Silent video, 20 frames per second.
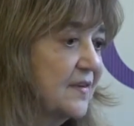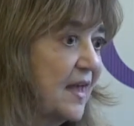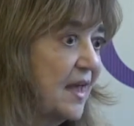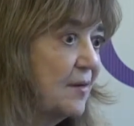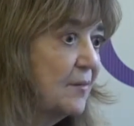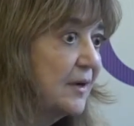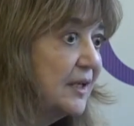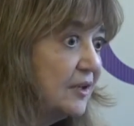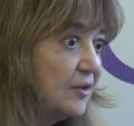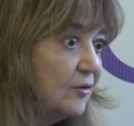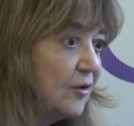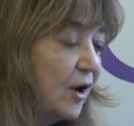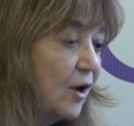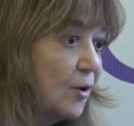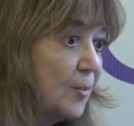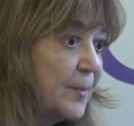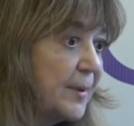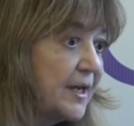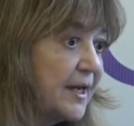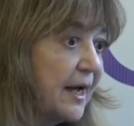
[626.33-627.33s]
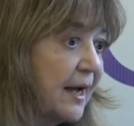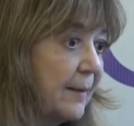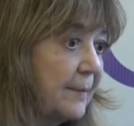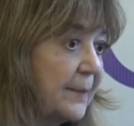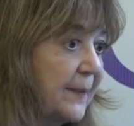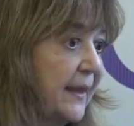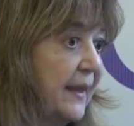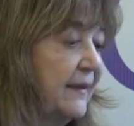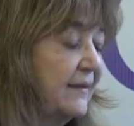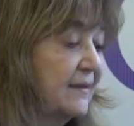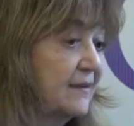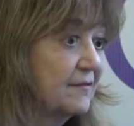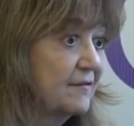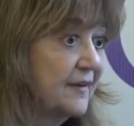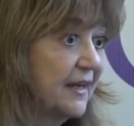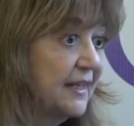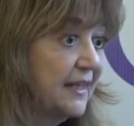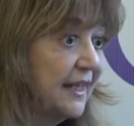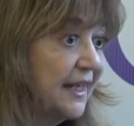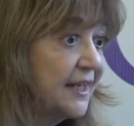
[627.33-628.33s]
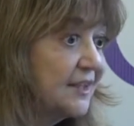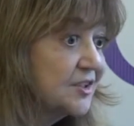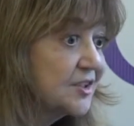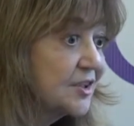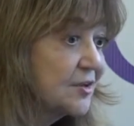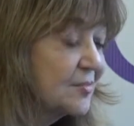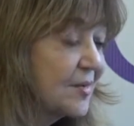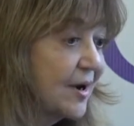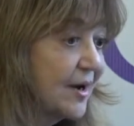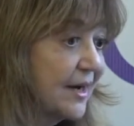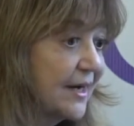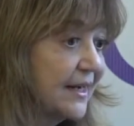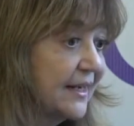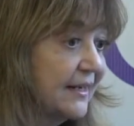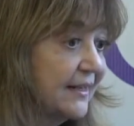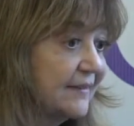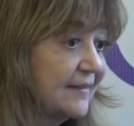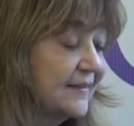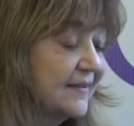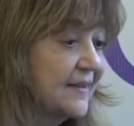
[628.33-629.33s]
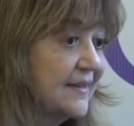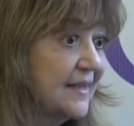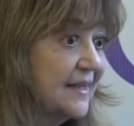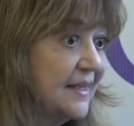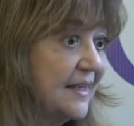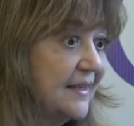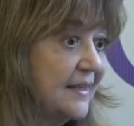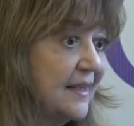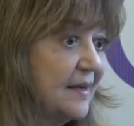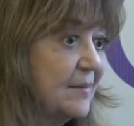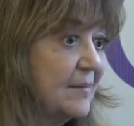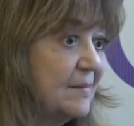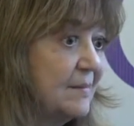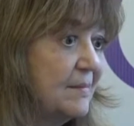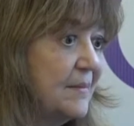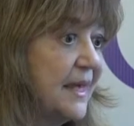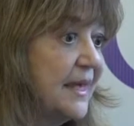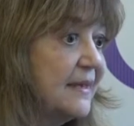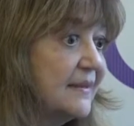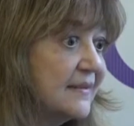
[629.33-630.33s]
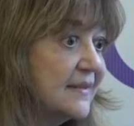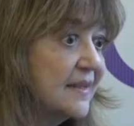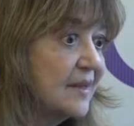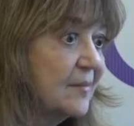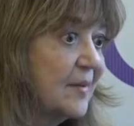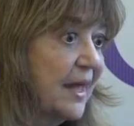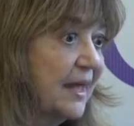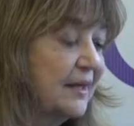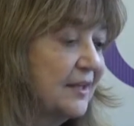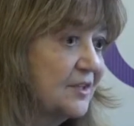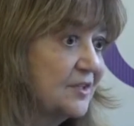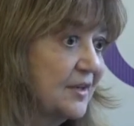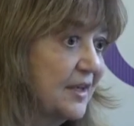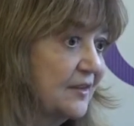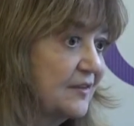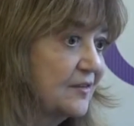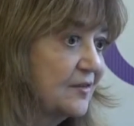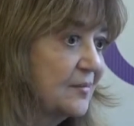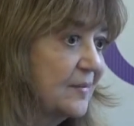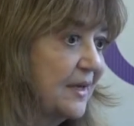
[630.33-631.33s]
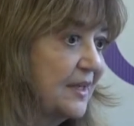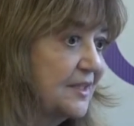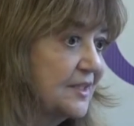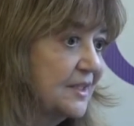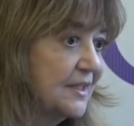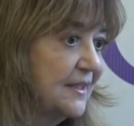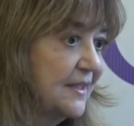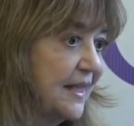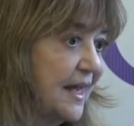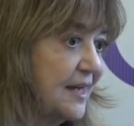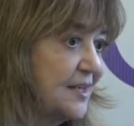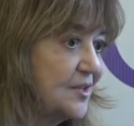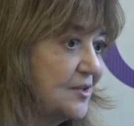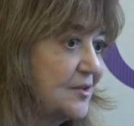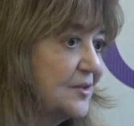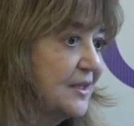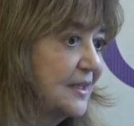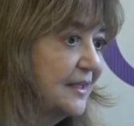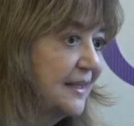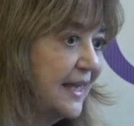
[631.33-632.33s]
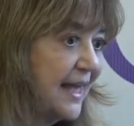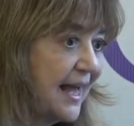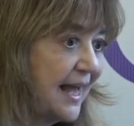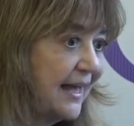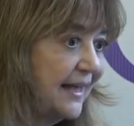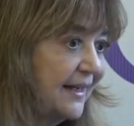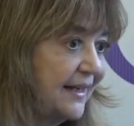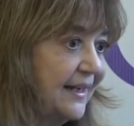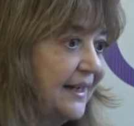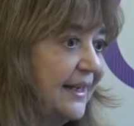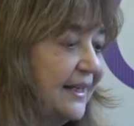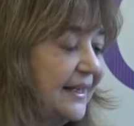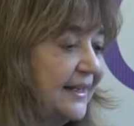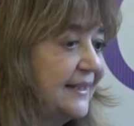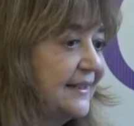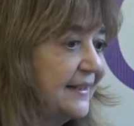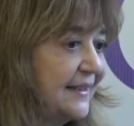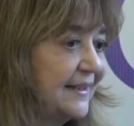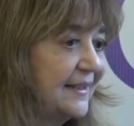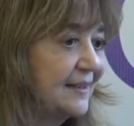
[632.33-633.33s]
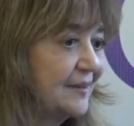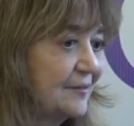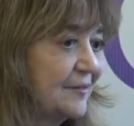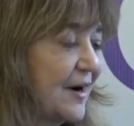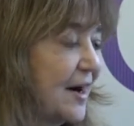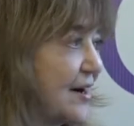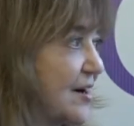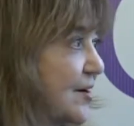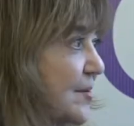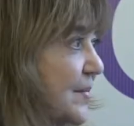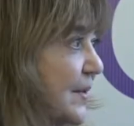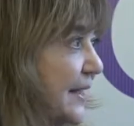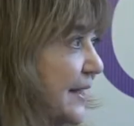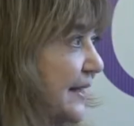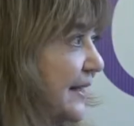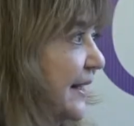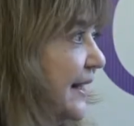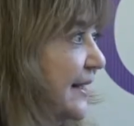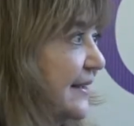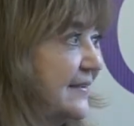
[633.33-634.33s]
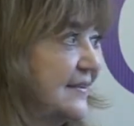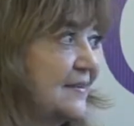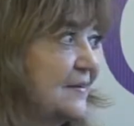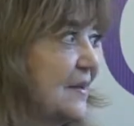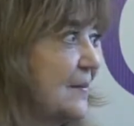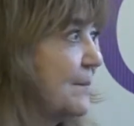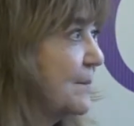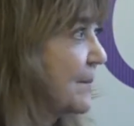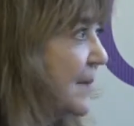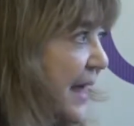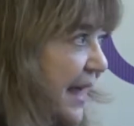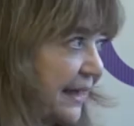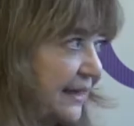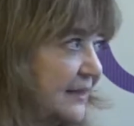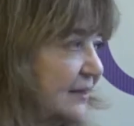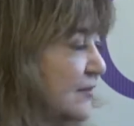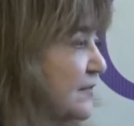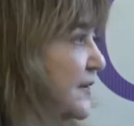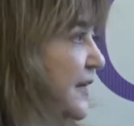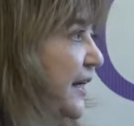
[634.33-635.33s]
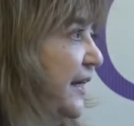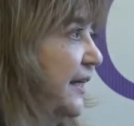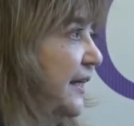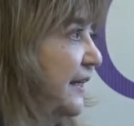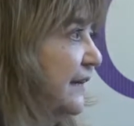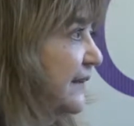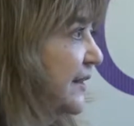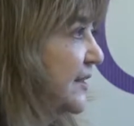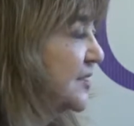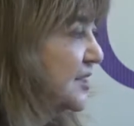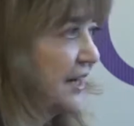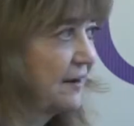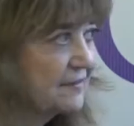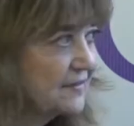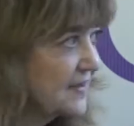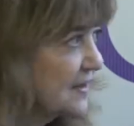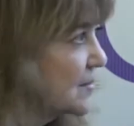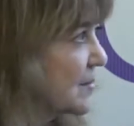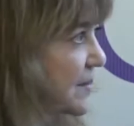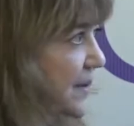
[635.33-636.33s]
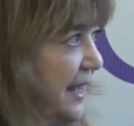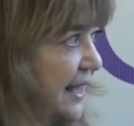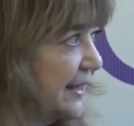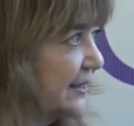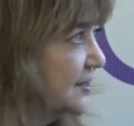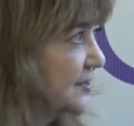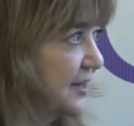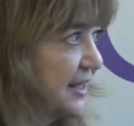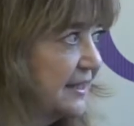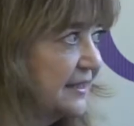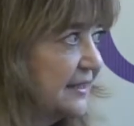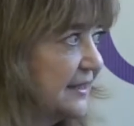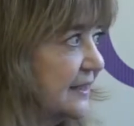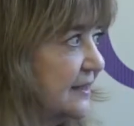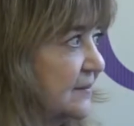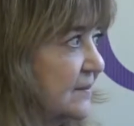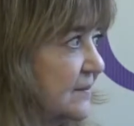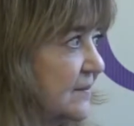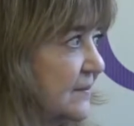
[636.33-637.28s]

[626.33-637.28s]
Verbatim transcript: And when you open up the financial markets, the, the amazing amount of transformation that you can get in the environment is magnifying the GEF's impact greatly.